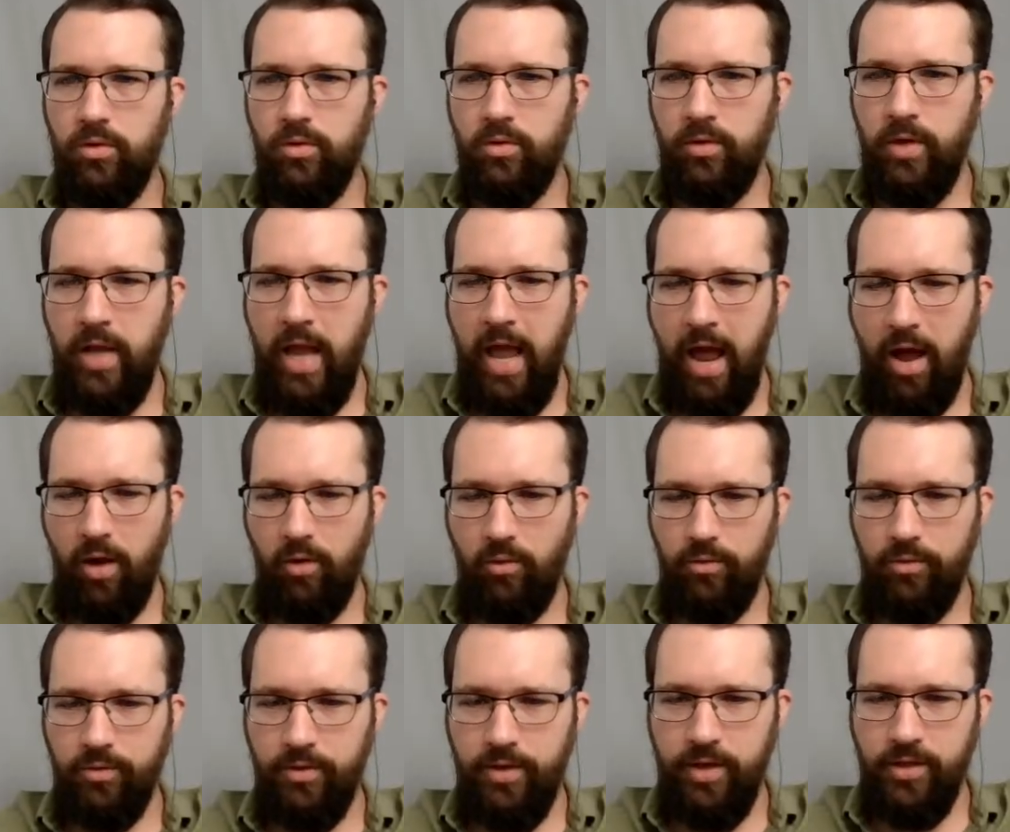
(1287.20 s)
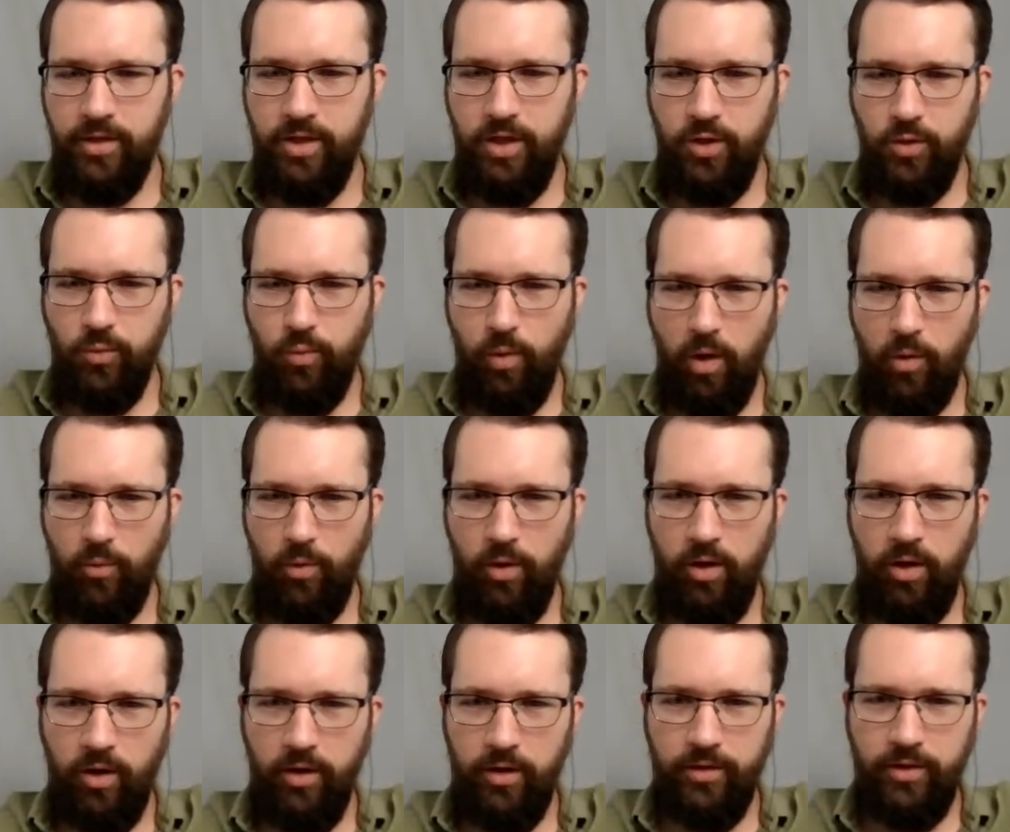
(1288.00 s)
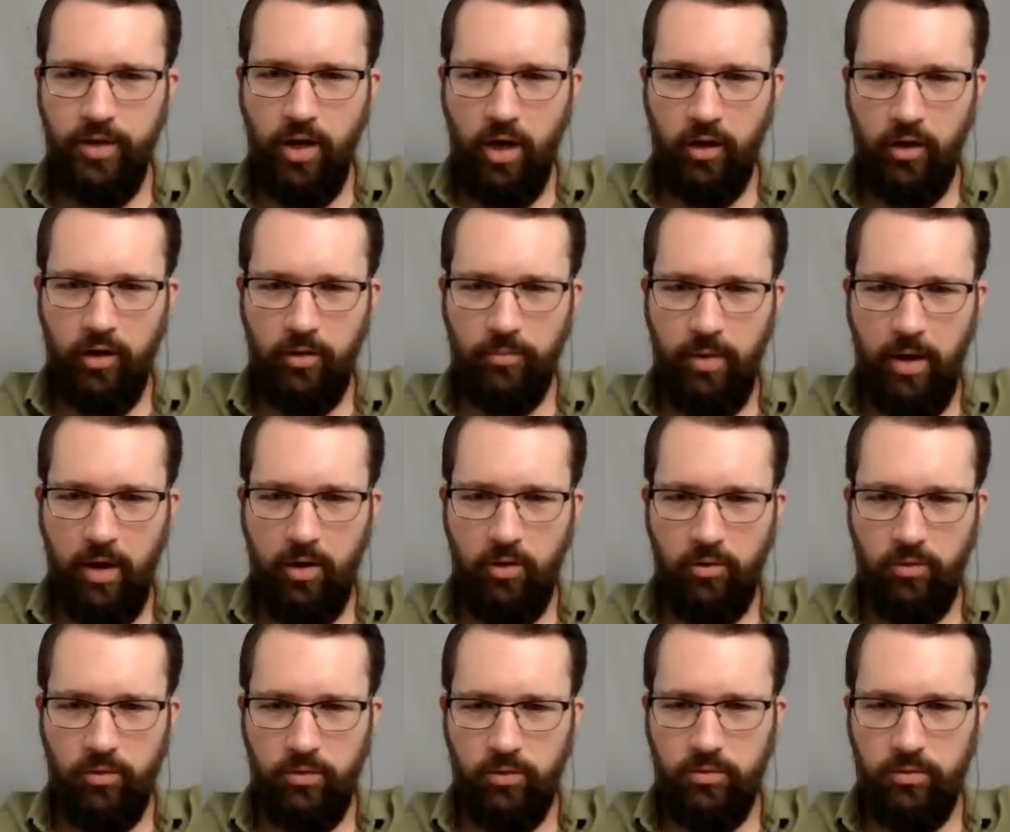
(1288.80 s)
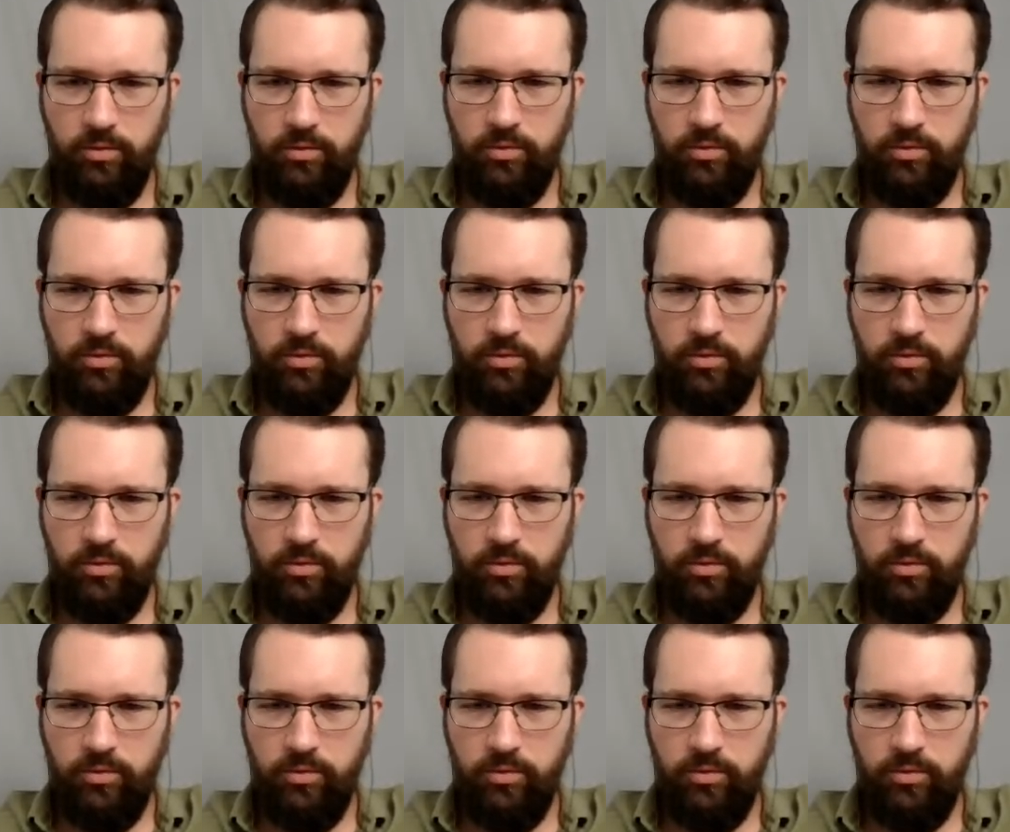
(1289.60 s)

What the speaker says: Now, this is where we're going to talk about